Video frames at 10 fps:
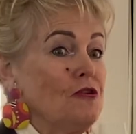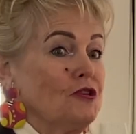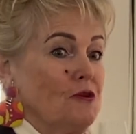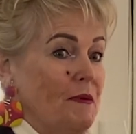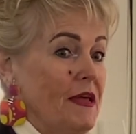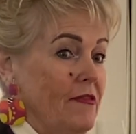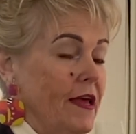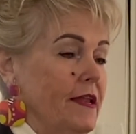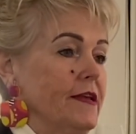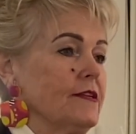to be in
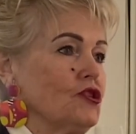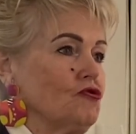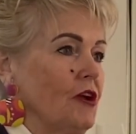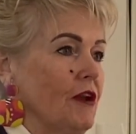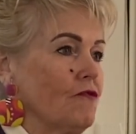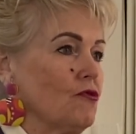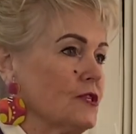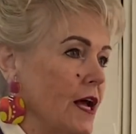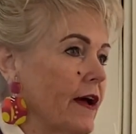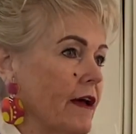that industry. And of
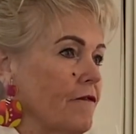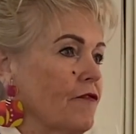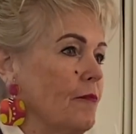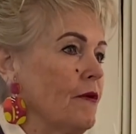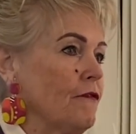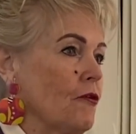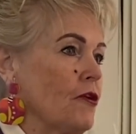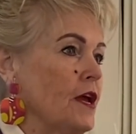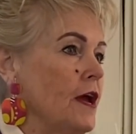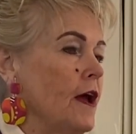course, I come from a very